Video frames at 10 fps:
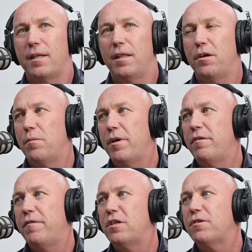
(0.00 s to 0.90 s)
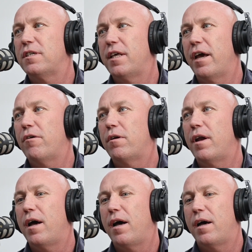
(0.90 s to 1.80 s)
little bit of interest there on
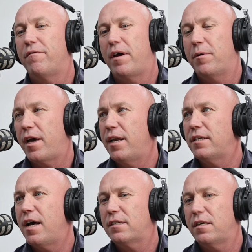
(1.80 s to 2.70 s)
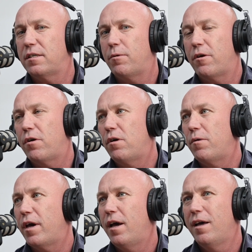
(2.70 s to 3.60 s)
fabricators asking us whether or not
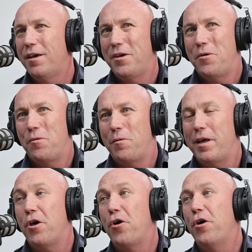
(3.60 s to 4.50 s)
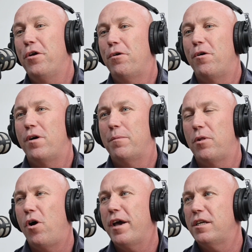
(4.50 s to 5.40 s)
we had heard or
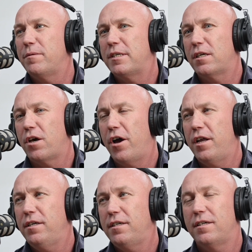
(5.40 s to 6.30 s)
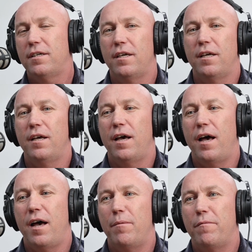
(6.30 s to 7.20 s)
apply Intumescent coatings.
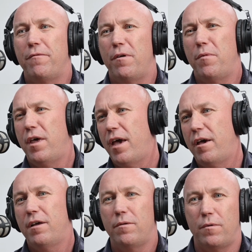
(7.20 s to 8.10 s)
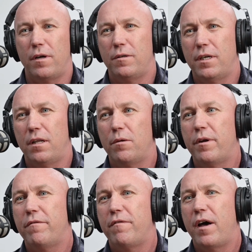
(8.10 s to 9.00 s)
From there, did a little
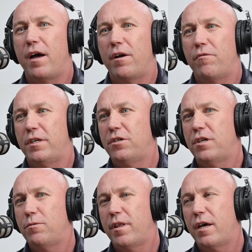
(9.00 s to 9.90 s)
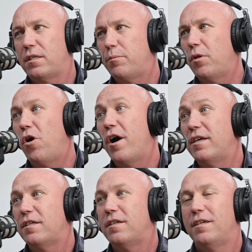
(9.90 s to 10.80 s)
bit of research with our
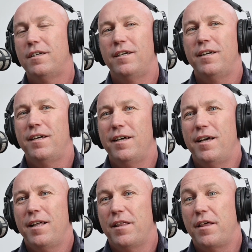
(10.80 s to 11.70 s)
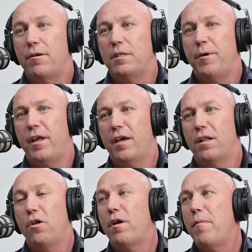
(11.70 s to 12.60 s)
suppliers, and they were spending a
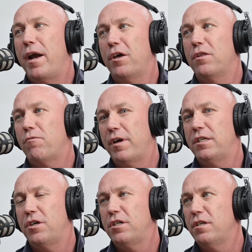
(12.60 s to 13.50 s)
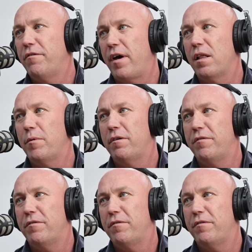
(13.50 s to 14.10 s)
lot of money on the research and development